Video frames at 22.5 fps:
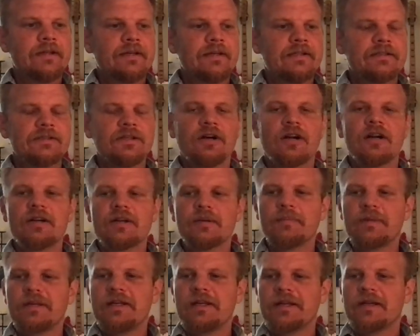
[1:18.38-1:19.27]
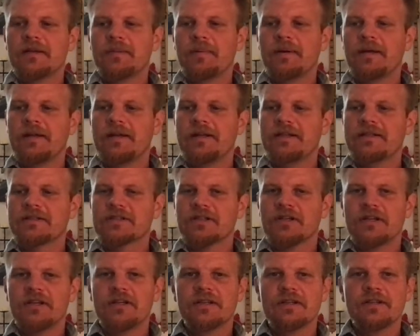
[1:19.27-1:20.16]
it's hard to be independent. It's
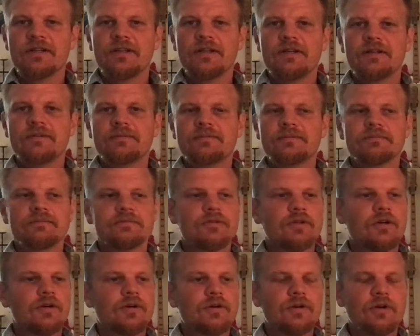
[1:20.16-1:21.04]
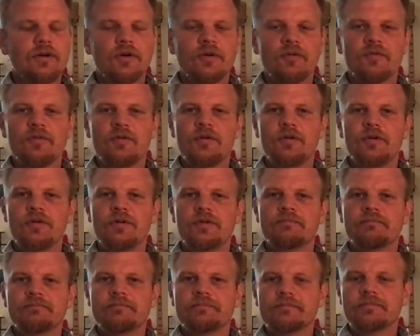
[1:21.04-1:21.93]
hard to grow your own
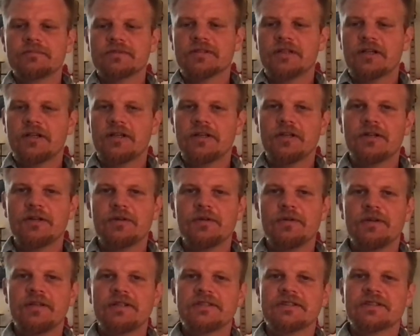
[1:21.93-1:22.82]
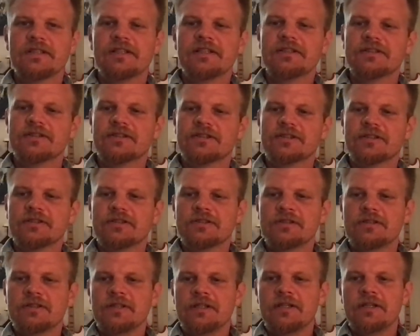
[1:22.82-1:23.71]
food. It's hard to do these things,
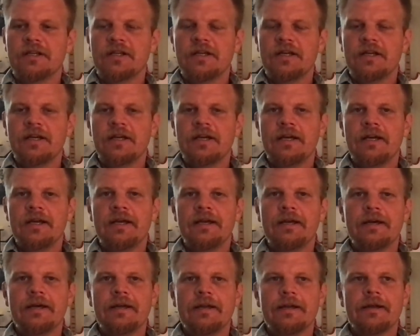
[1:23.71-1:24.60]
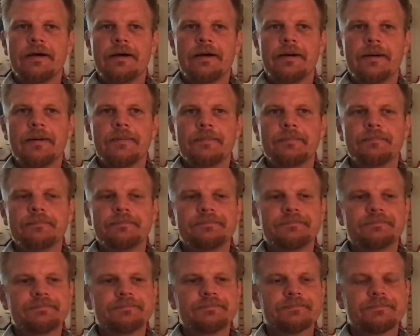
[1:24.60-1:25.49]
and um,
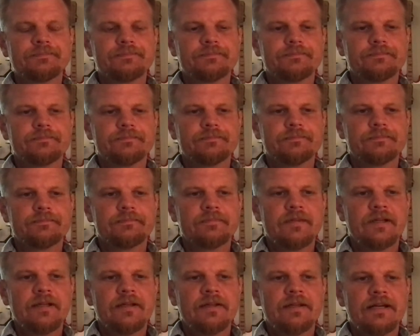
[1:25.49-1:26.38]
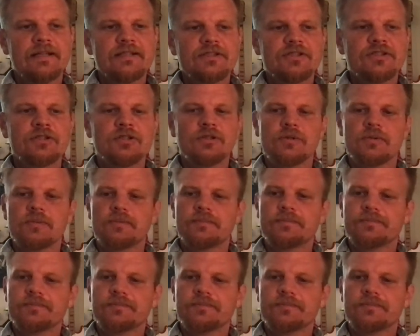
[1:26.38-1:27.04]
that's true.